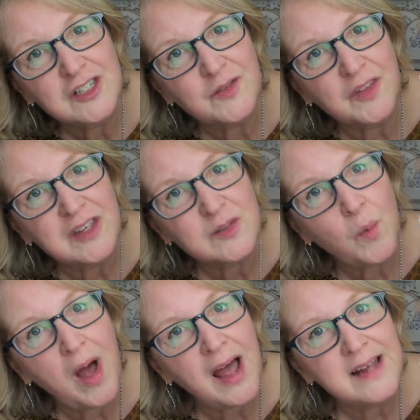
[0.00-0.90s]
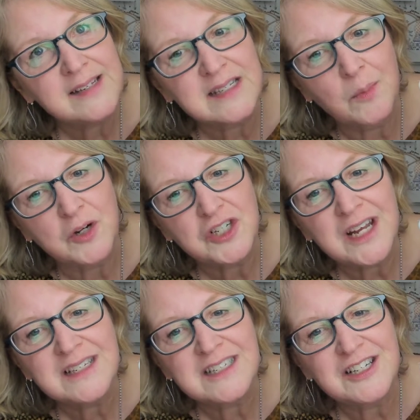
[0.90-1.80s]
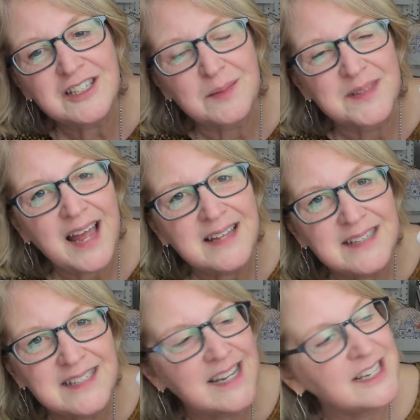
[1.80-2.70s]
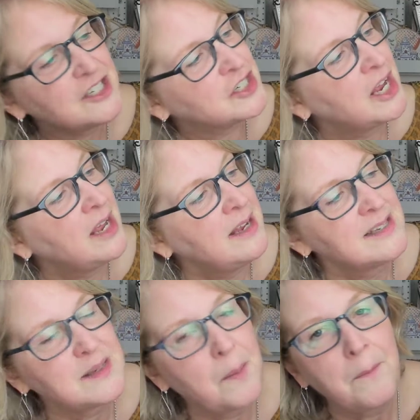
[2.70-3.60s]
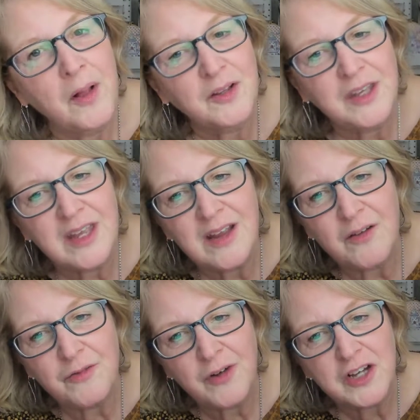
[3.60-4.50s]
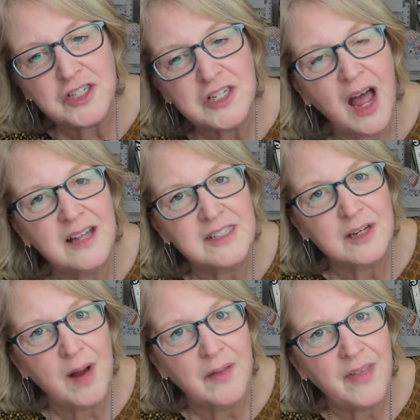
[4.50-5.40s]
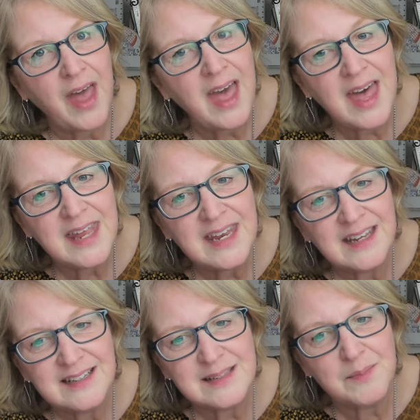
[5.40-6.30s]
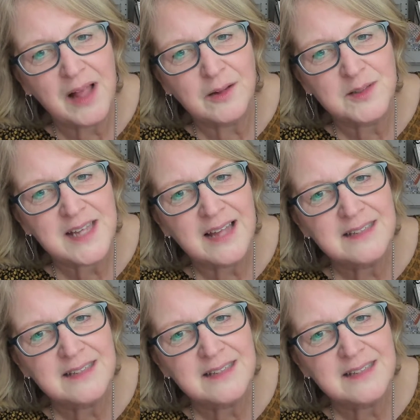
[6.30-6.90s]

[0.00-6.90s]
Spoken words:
for these Ys, some more chain stitch, some satin stitch, some bulky French knots around the head, some yellow satin